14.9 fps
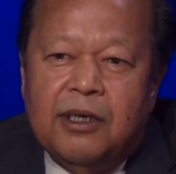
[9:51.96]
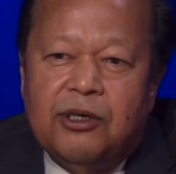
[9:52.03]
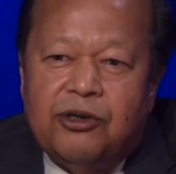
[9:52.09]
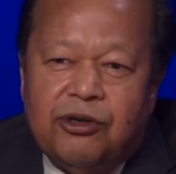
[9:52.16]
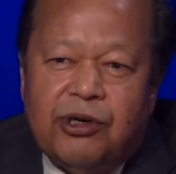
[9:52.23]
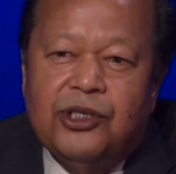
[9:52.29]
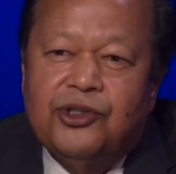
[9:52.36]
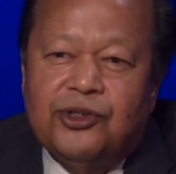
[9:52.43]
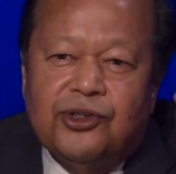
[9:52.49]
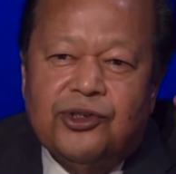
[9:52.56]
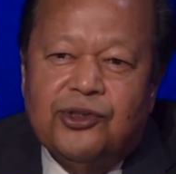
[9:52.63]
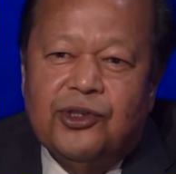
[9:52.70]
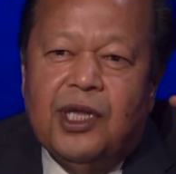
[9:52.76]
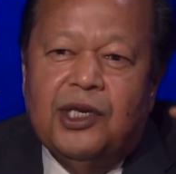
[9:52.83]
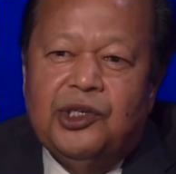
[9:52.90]

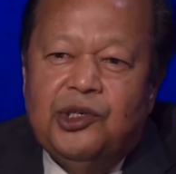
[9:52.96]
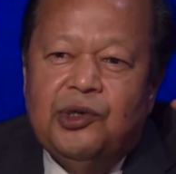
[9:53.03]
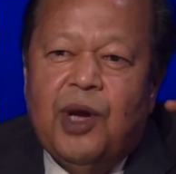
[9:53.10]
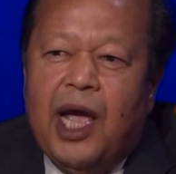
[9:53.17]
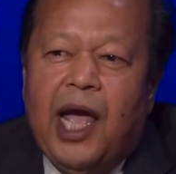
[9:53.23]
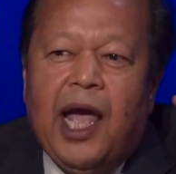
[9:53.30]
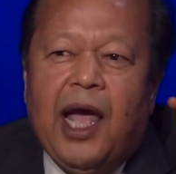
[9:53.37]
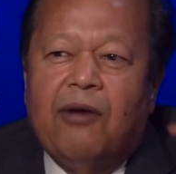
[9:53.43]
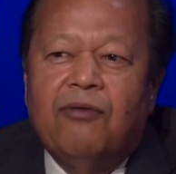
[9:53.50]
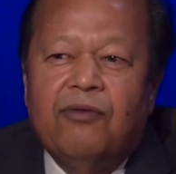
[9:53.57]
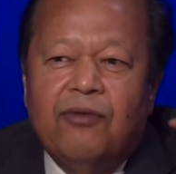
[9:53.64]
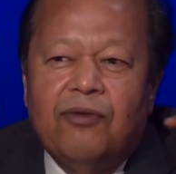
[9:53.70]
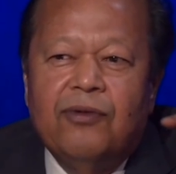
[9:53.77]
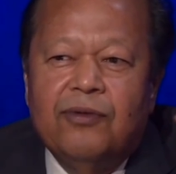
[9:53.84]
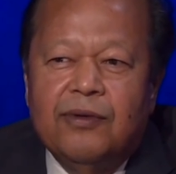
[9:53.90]
treasures that you have
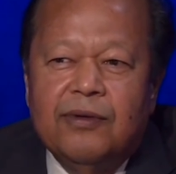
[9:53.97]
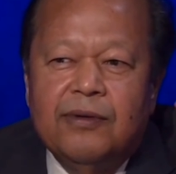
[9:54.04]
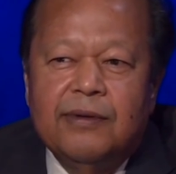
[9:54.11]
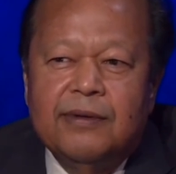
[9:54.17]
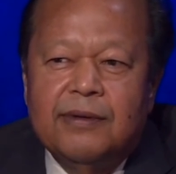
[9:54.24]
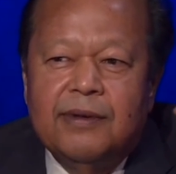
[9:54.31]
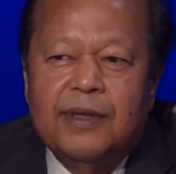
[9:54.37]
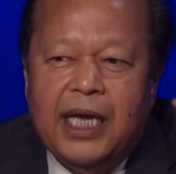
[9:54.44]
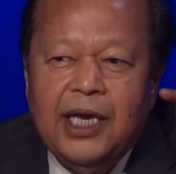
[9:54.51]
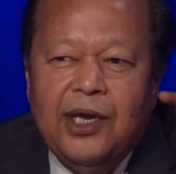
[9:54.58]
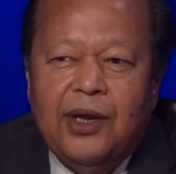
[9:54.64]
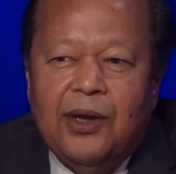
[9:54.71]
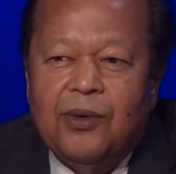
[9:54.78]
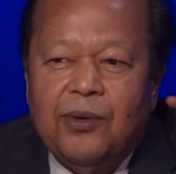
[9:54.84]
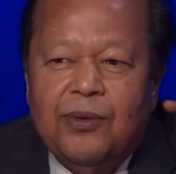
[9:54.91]
in
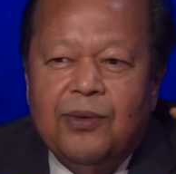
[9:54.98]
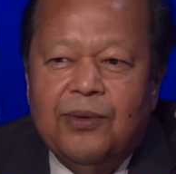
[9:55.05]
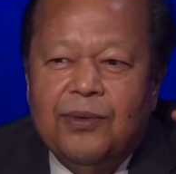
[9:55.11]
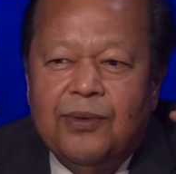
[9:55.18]
you